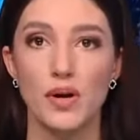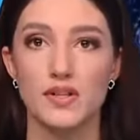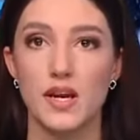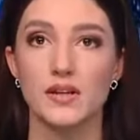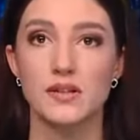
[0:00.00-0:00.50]
by
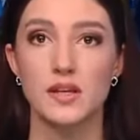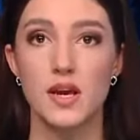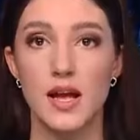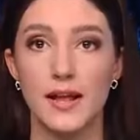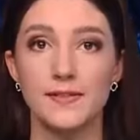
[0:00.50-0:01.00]
sending
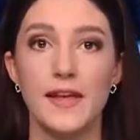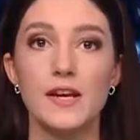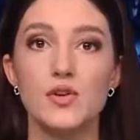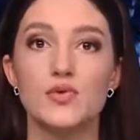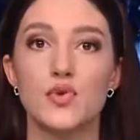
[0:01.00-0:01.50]

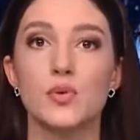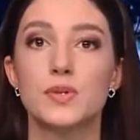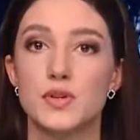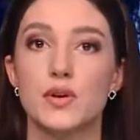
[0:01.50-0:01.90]
NATO troops to